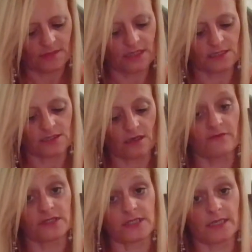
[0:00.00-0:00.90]
Kids are
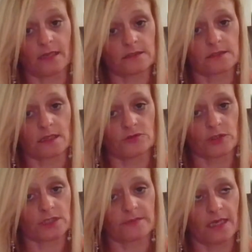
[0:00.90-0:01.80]
other teenage fun,
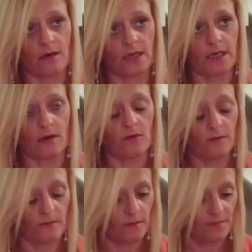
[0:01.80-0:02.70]
trust me, I know.
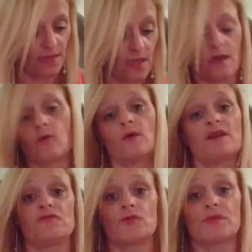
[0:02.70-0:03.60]
Oh, and
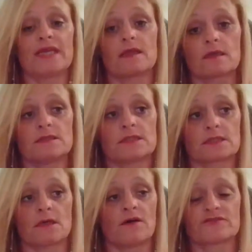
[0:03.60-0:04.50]
if you're in England,
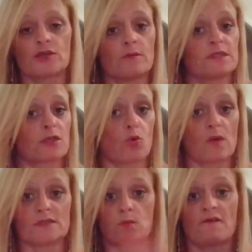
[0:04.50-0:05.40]
it's half term, it's
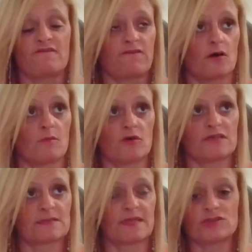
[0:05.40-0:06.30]
always far more
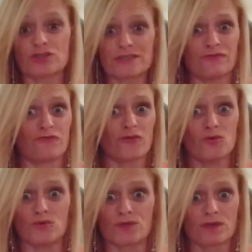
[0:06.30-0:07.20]
expensive just in
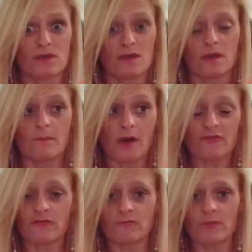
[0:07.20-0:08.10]
food. My
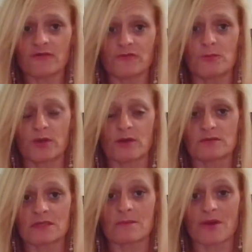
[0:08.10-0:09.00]
food bill
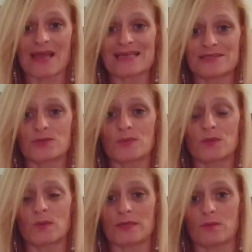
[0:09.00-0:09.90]
goes up by 80 quid a
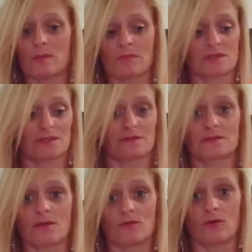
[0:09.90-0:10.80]
week when my son's
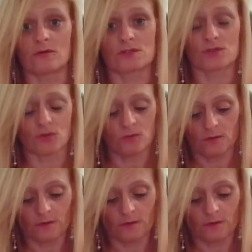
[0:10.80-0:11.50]
not at school.